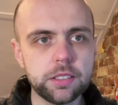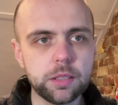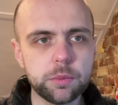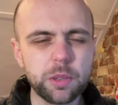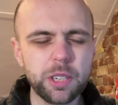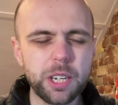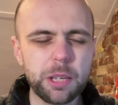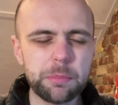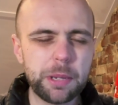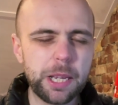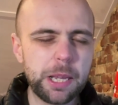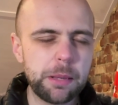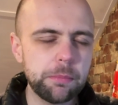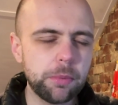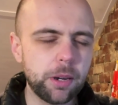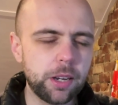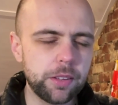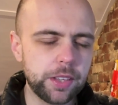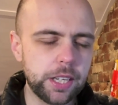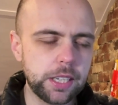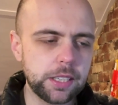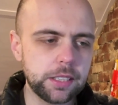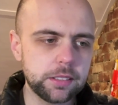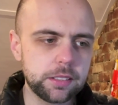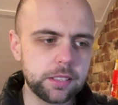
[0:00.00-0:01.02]
And what I mean by
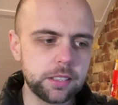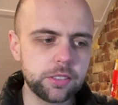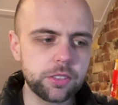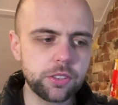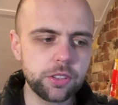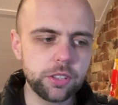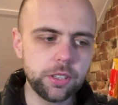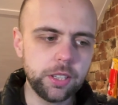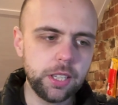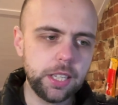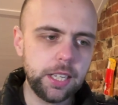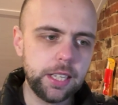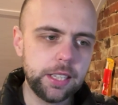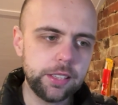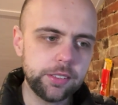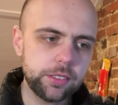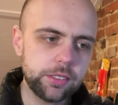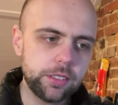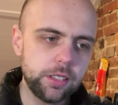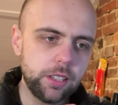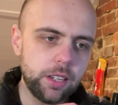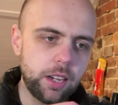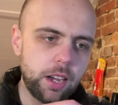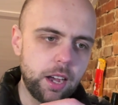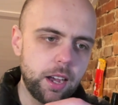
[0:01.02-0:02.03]
that is that
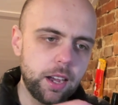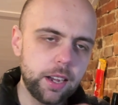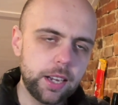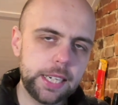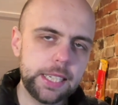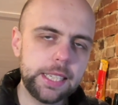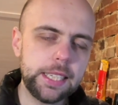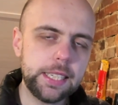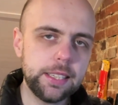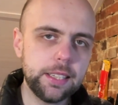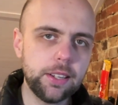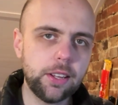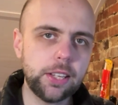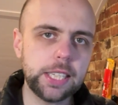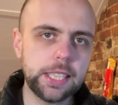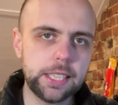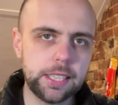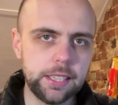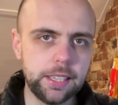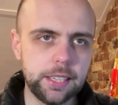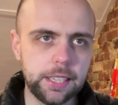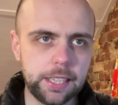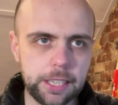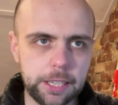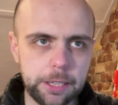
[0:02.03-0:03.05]
it's highly
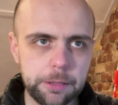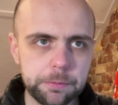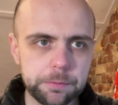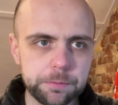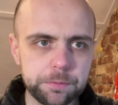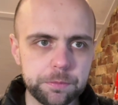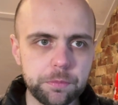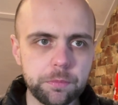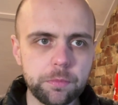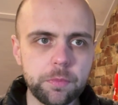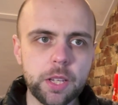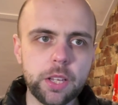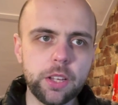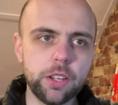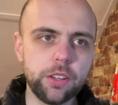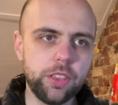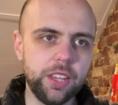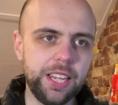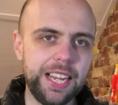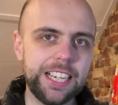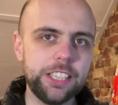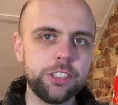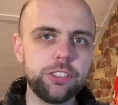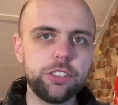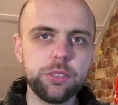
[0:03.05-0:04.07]
likely
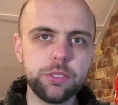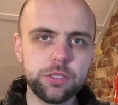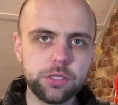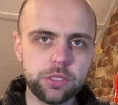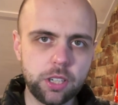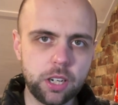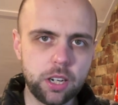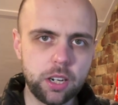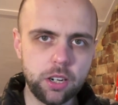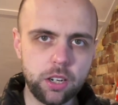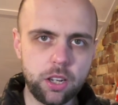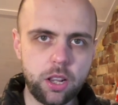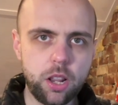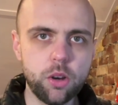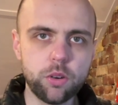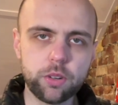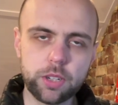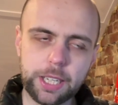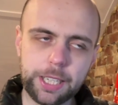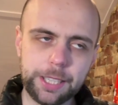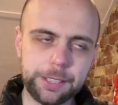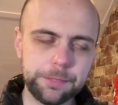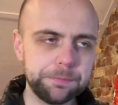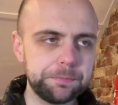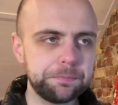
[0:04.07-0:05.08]
that as you start
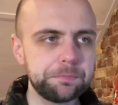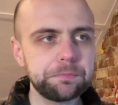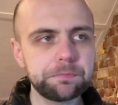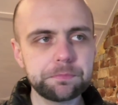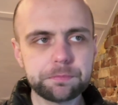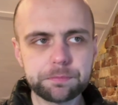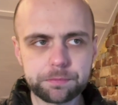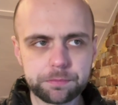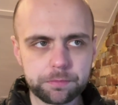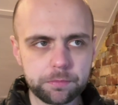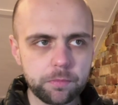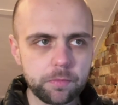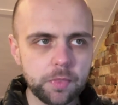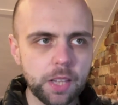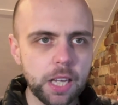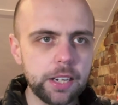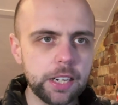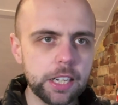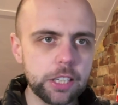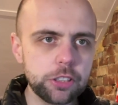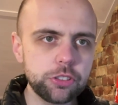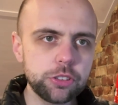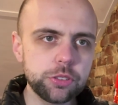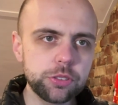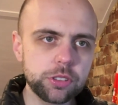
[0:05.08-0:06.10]
logging and
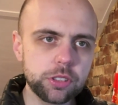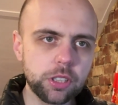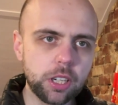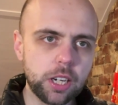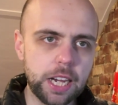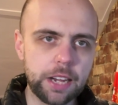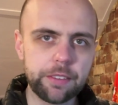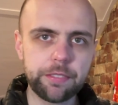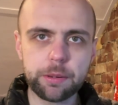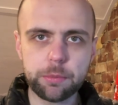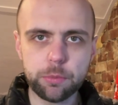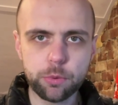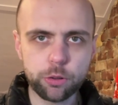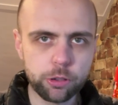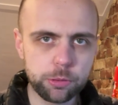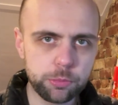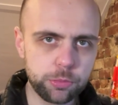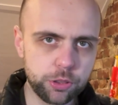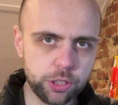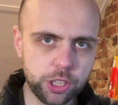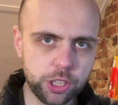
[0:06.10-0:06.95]
as you start having more and more